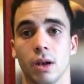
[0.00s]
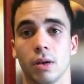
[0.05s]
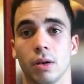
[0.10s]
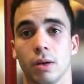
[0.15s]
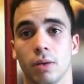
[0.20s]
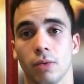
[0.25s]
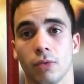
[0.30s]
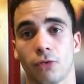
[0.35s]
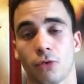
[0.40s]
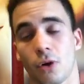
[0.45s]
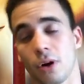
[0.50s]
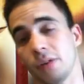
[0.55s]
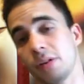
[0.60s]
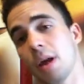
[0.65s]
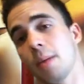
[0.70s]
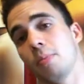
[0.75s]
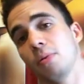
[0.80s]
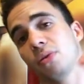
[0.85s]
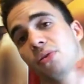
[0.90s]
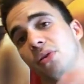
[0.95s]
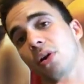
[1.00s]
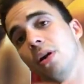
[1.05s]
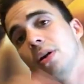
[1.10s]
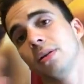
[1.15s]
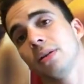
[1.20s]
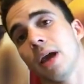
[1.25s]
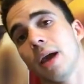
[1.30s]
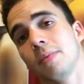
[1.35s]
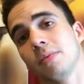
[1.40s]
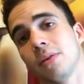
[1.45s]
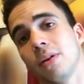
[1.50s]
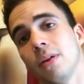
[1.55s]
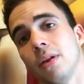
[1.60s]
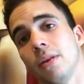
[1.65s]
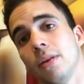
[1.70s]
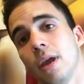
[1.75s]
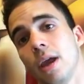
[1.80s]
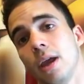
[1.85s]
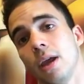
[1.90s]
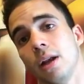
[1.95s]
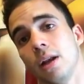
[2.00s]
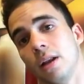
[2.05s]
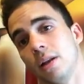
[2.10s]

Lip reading: for example, certain times in the day,